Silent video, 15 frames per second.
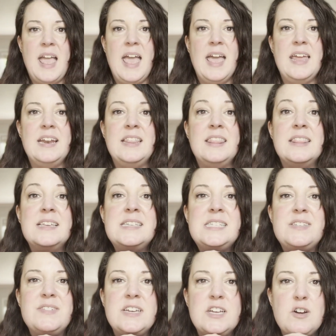And in
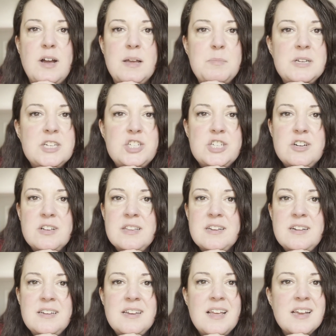this video, I'm going to share a
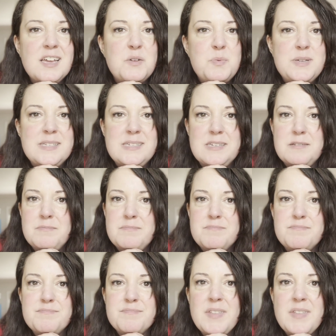little nugget of wisdom